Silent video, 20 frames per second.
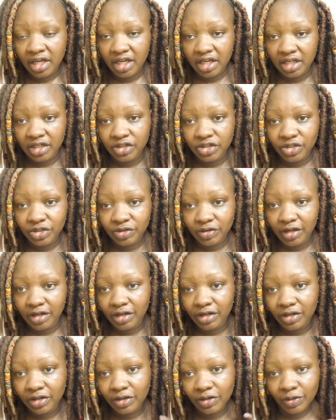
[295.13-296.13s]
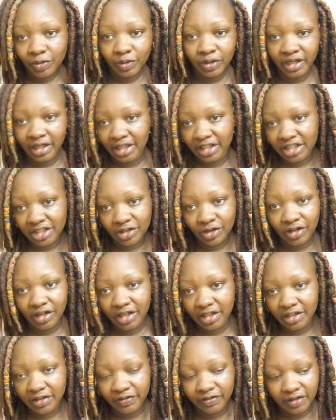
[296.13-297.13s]
intro when I
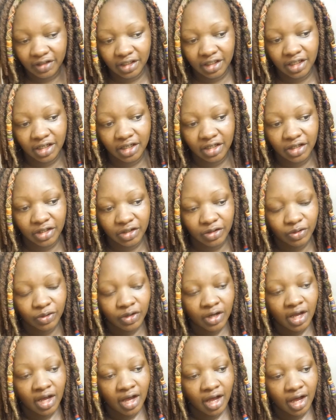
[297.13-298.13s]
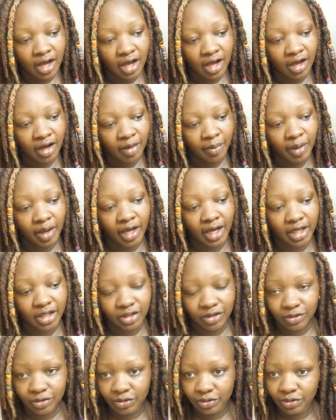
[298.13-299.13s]
started the video, I
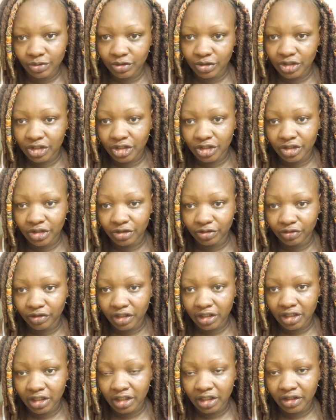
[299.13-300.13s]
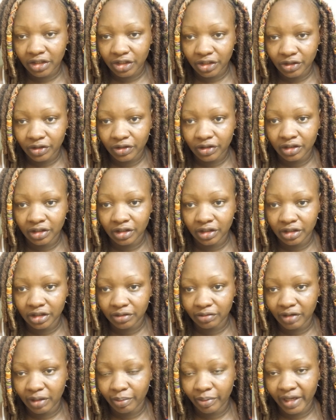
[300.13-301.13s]
used three
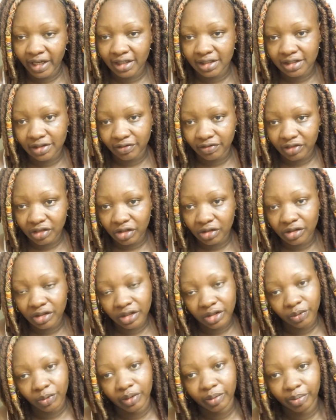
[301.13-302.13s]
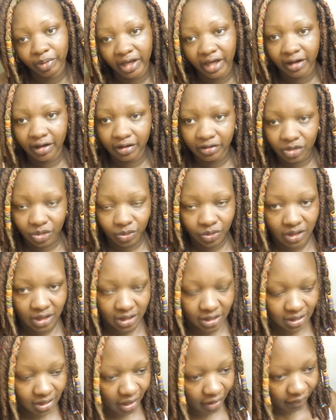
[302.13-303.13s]
packs of 30 and one pack of
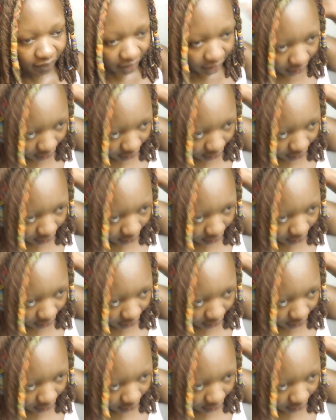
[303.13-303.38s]
27.